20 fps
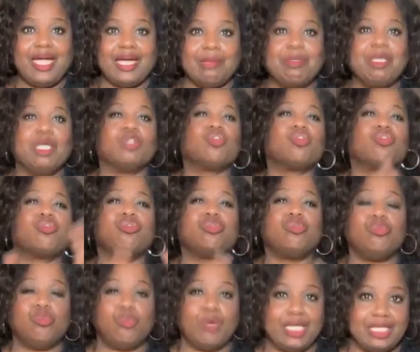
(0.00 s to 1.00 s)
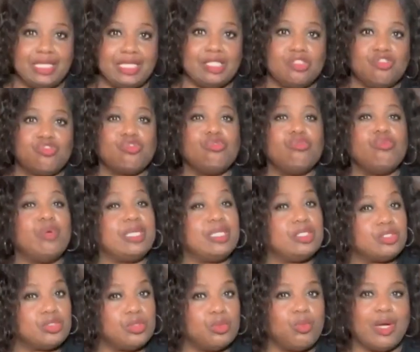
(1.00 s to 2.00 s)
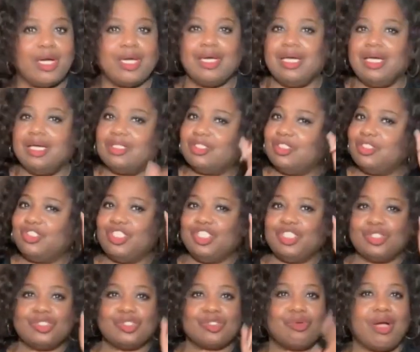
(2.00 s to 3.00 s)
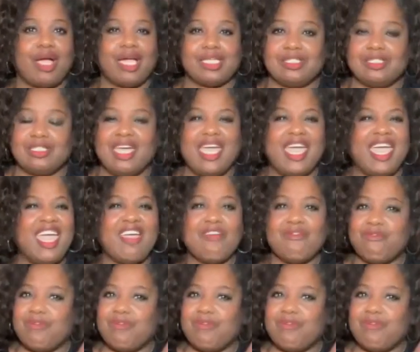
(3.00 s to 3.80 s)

We got to be a true witness. True witness to what? To Jesus Christ.